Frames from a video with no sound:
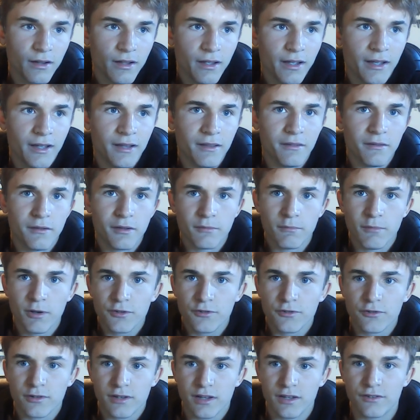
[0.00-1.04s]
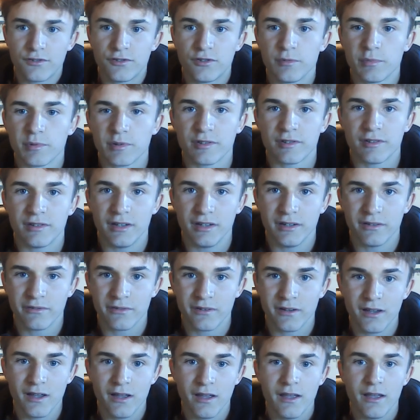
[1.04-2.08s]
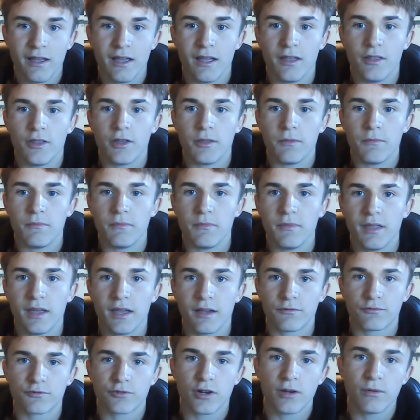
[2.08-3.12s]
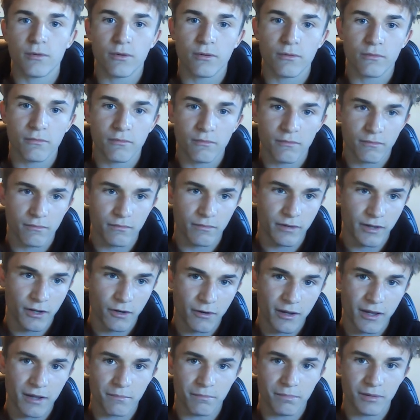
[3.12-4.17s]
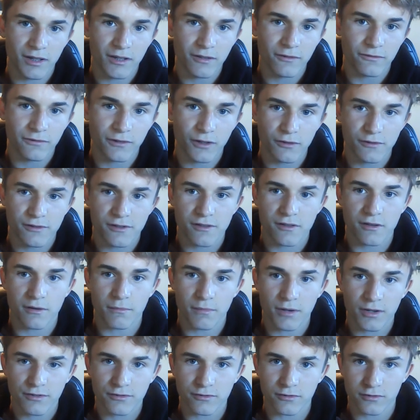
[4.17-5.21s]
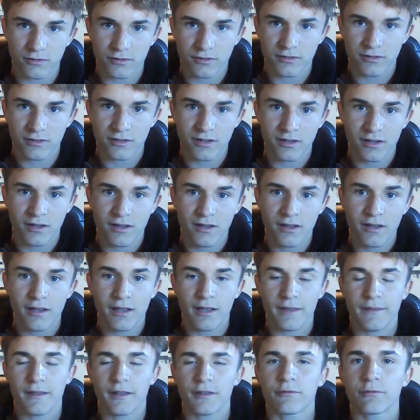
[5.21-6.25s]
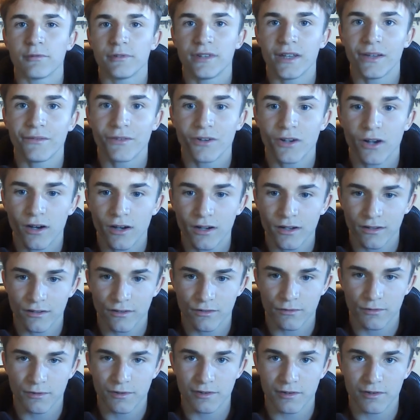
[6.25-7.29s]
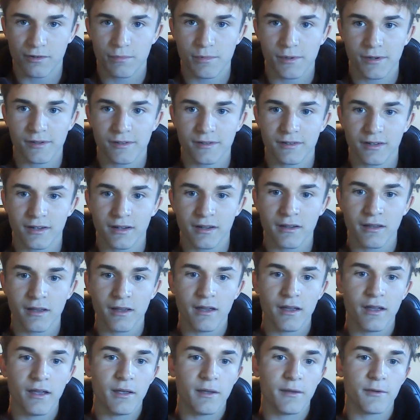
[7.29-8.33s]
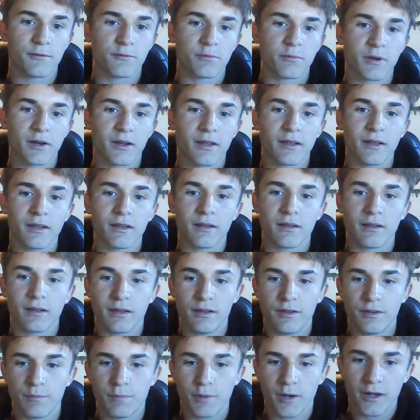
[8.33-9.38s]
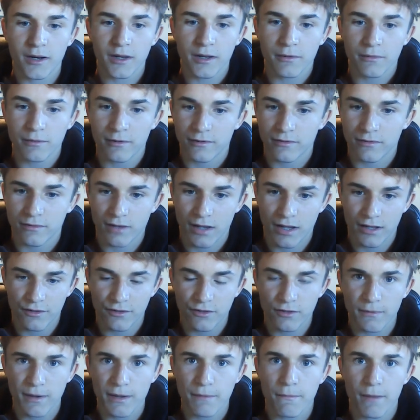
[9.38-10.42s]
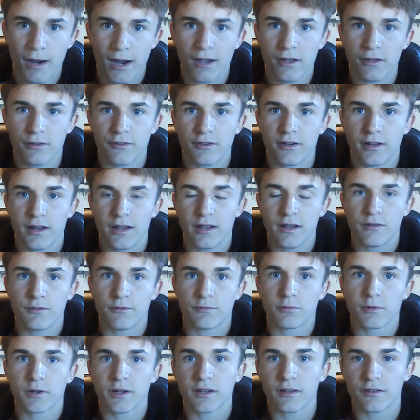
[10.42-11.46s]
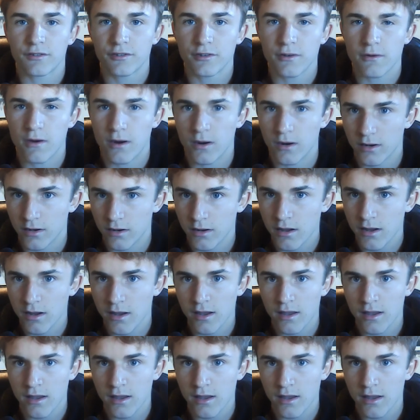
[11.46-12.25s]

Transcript: and their muscles get super stiff, and then they have trouble, they don't get blood flow to their muscles. And that's what David Goggins was experiencing. He was working, his body was had so many miles on it, he was working so hard,